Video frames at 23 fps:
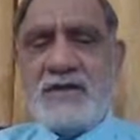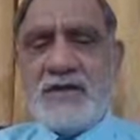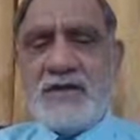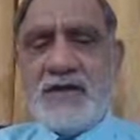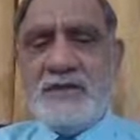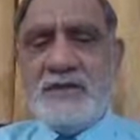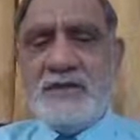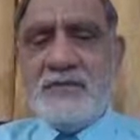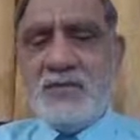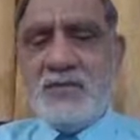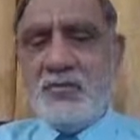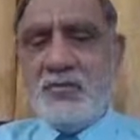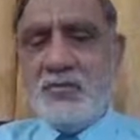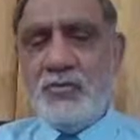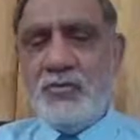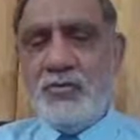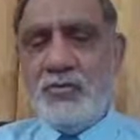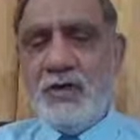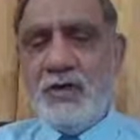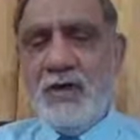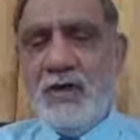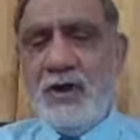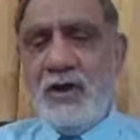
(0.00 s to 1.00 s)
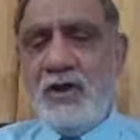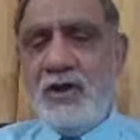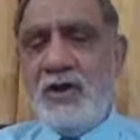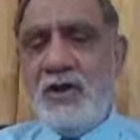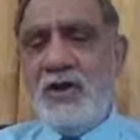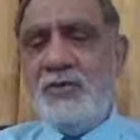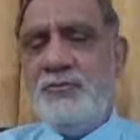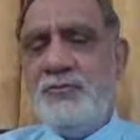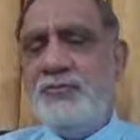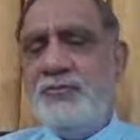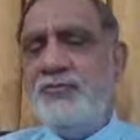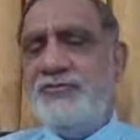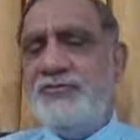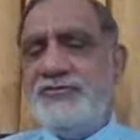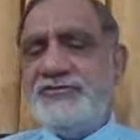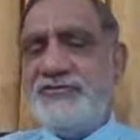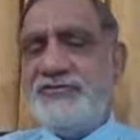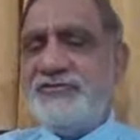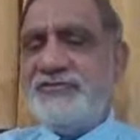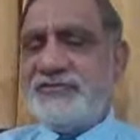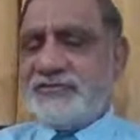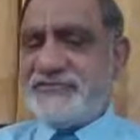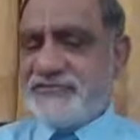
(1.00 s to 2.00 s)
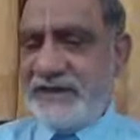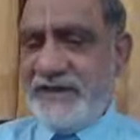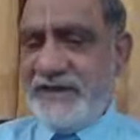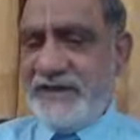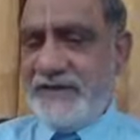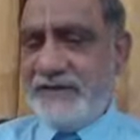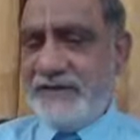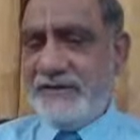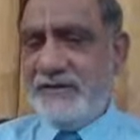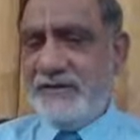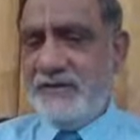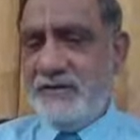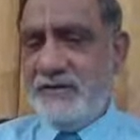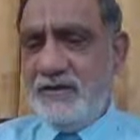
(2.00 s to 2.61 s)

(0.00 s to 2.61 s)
time ago all movies are silent.